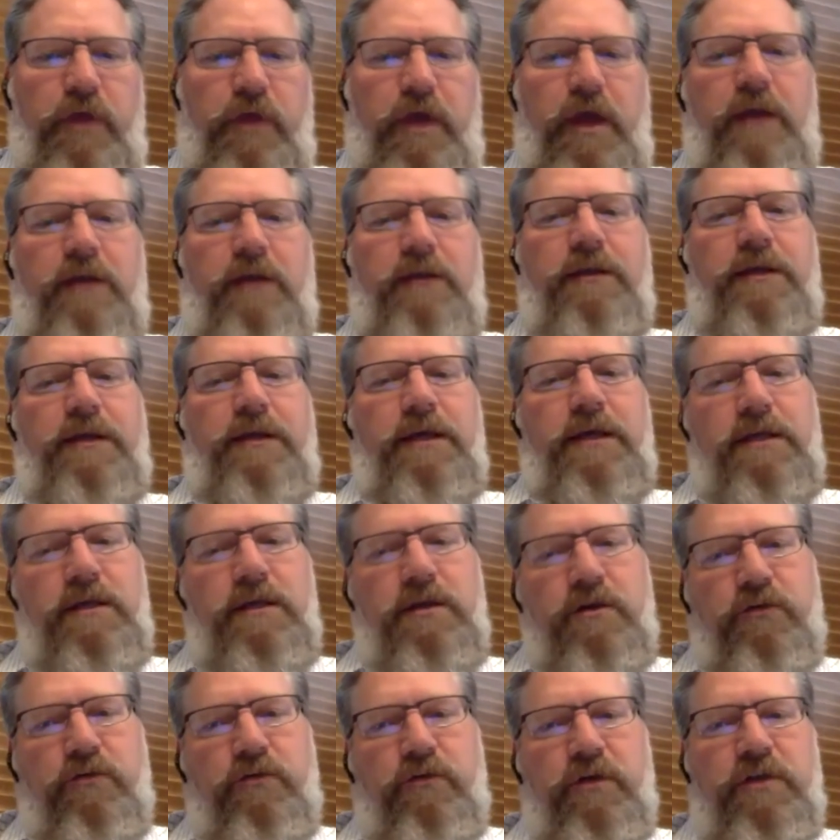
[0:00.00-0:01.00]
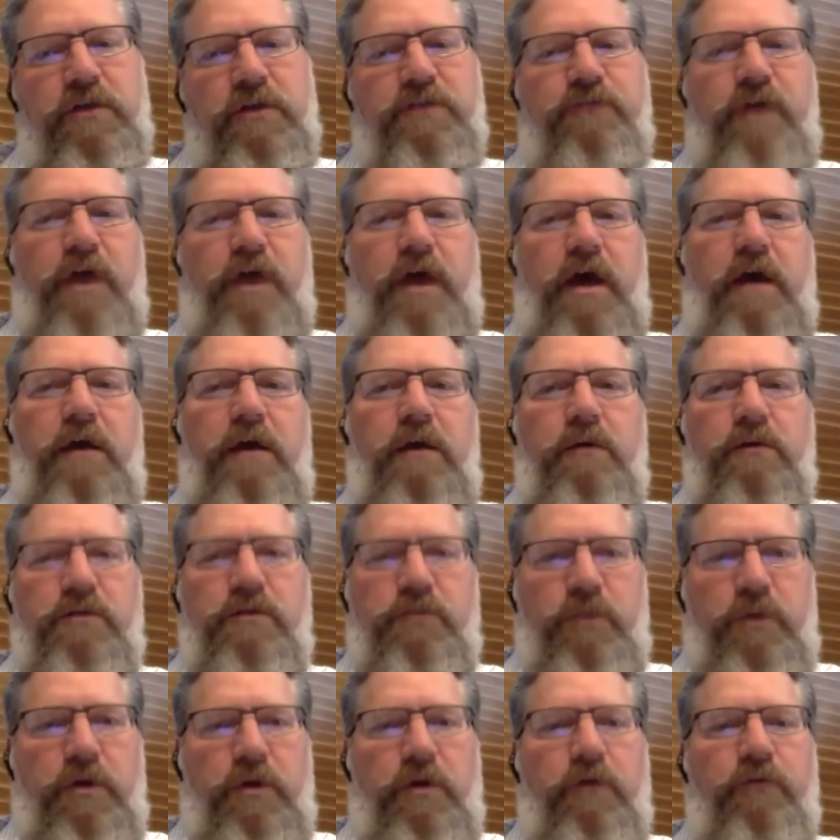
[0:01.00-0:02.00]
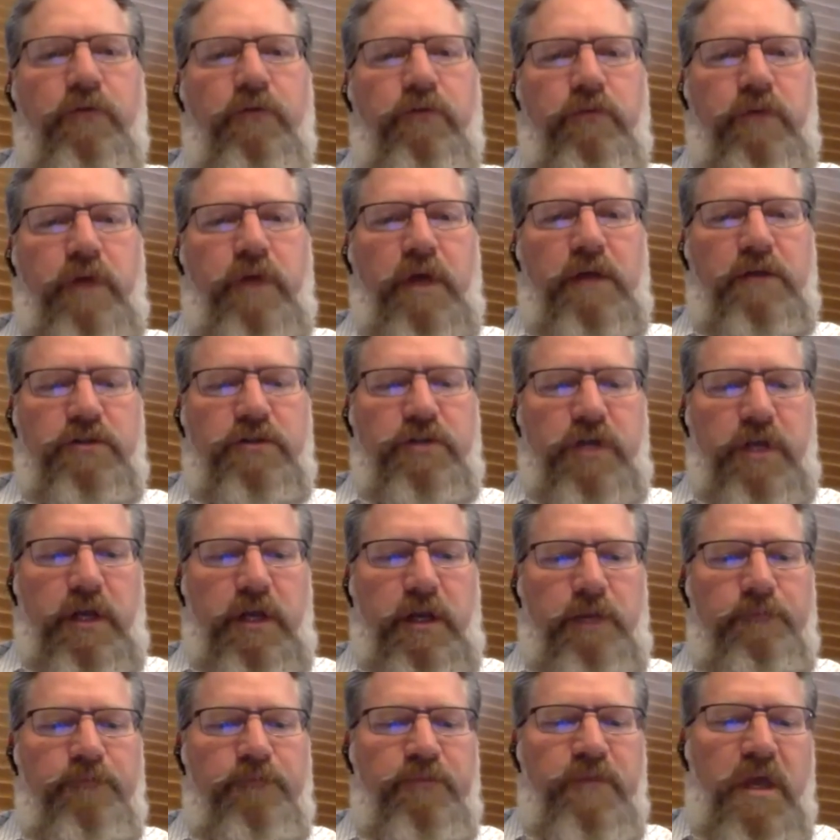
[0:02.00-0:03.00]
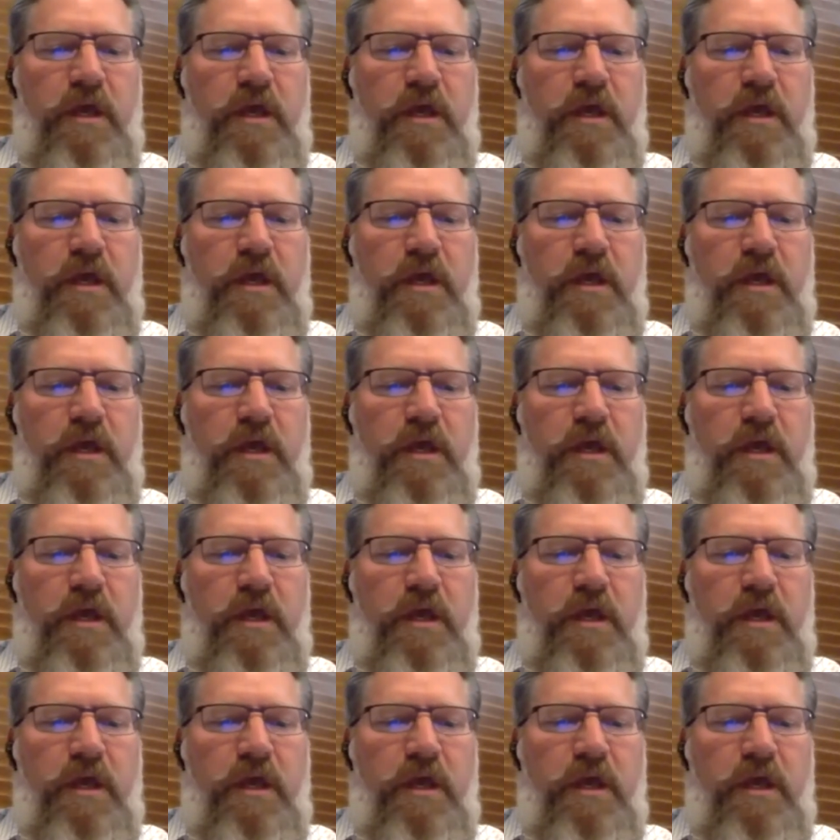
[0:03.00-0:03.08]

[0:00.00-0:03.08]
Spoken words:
for that to increase value as we go through that chain.